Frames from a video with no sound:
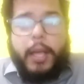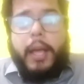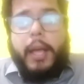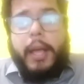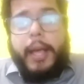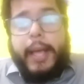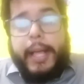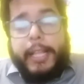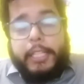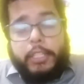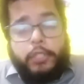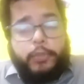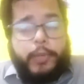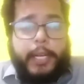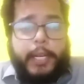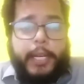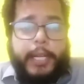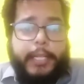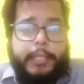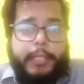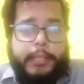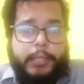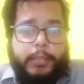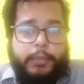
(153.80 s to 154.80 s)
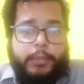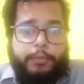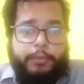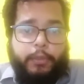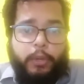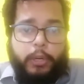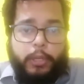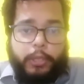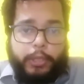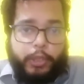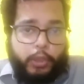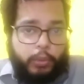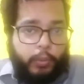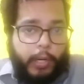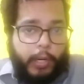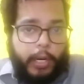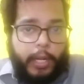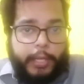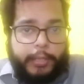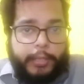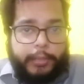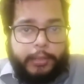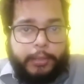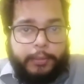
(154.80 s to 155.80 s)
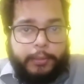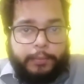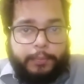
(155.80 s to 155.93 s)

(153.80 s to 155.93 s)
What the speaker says: as well as for Swaraj.